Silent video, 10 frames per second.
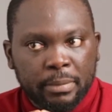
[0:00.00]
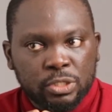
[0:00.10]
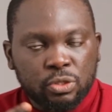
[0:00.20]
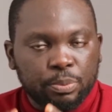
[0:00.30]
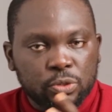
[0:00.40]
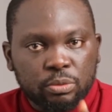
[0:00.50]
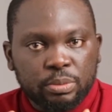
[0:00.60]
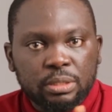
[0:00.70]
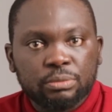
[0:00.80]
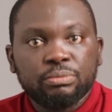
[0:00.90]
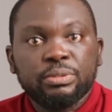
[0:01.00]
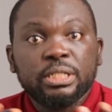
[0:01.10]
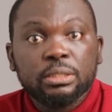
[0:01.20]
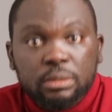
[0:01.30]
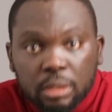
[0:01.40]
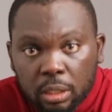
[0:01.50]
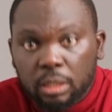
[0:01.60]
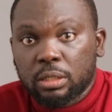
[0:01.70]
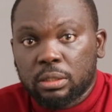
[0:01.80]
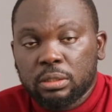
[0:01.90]
is supposed to be the real
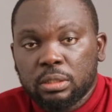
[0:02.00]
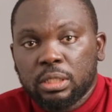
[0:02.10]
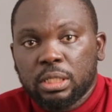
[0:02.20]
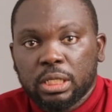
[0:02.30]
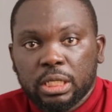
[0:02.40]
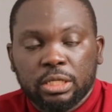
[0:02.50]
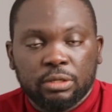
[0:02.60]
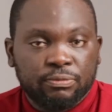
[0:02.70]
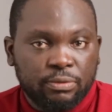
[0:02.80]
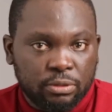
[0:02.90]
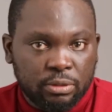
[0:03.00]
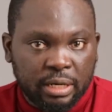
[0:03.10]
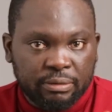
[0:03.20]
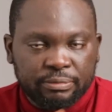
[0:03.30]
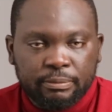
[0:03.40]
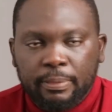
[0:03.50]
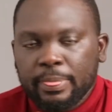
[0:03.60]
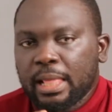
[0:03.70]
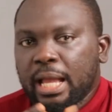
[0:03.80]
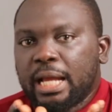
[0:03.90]
color in your photograph.
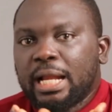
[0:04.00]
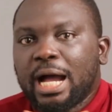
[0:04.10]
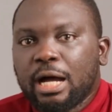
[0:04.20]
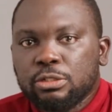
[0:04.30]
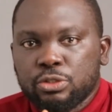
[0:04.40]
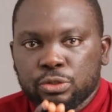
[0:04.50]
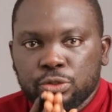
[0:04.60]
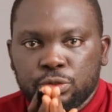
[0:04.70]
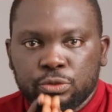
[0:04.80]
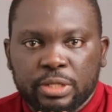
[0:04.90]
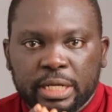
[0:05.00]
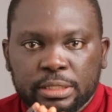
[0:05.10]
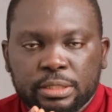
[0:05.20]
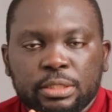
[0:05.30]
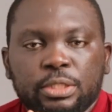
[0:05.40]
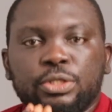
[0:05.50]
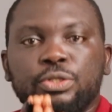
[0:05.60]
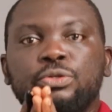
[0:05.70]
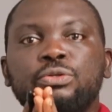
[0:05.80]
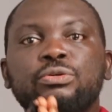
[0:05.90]
And how do you do that?
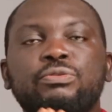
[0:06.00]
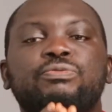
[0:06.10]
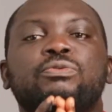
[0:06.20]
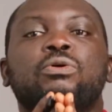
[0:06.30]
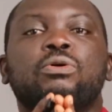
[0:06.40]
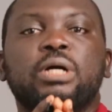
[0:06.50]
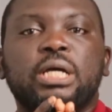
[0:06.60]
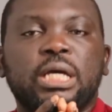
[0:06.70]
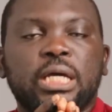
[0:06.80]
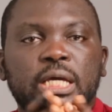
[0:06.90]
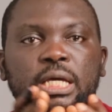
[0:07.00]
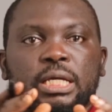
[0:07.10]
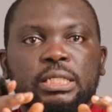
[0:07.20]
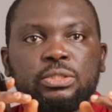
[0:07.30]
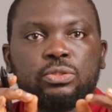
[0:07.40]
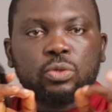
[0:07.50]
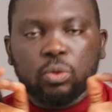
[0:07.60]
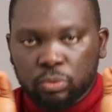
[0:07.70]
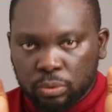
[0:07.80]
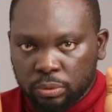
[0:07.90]
You look for a
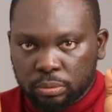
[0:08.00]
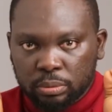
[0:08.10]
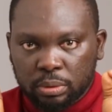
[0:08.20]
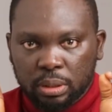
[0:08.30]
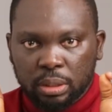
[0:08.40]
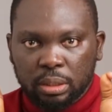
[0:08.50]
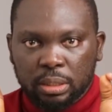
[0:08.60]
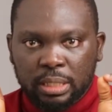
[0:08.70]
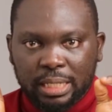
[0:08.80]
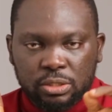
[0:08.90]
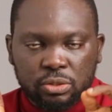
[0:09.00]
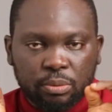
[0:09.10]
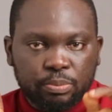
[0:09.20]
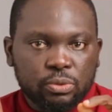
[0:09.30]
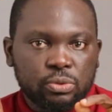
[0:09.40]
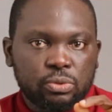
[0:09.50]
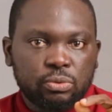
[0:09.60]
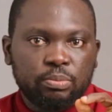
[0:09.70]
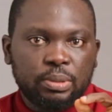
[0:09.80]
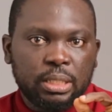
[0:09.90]
tone that is supposed
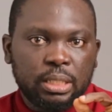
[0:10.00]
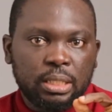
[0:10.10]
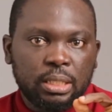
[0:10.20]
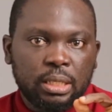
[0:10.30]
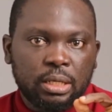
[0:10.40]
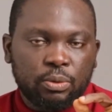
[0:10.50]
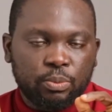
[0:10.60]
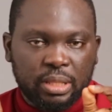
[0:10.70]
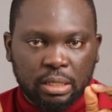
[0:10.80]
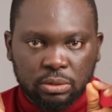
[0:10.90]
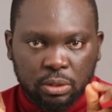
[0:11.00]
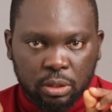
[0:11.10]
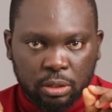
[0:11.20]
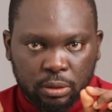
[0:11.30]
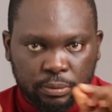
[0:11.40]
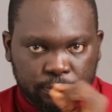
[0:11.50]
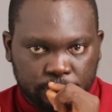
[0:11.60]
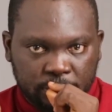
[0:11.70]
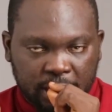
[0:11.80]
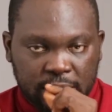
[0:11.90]
to be without color,
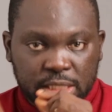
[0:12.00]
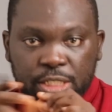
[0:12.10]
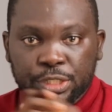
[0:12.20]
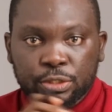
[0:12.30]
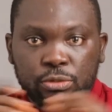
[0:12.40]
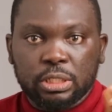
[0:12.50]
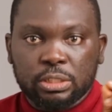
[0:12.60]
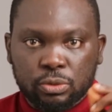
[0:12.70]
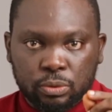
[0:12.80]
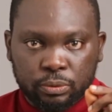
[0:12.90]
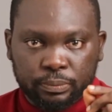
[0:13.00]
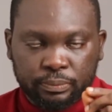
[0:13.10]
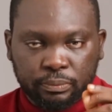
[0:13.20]
that is a neutral tone,